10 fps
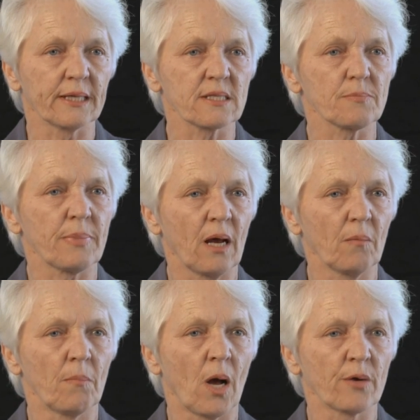it's
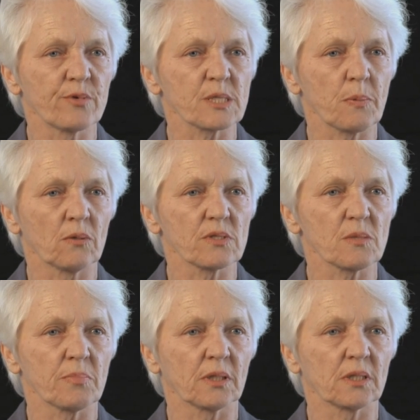about my
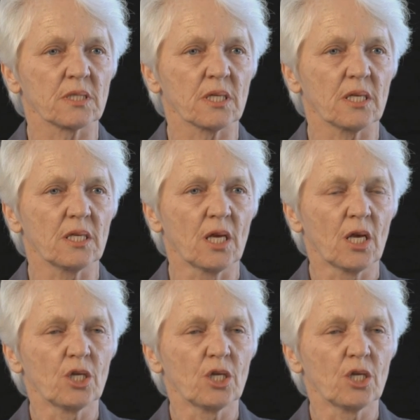responsibility